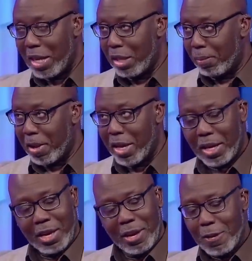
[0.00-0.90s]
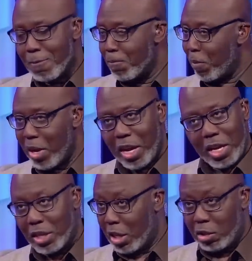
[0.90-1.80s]
at the back,
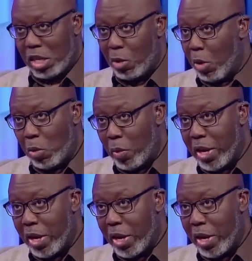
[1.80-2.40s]
they won't win.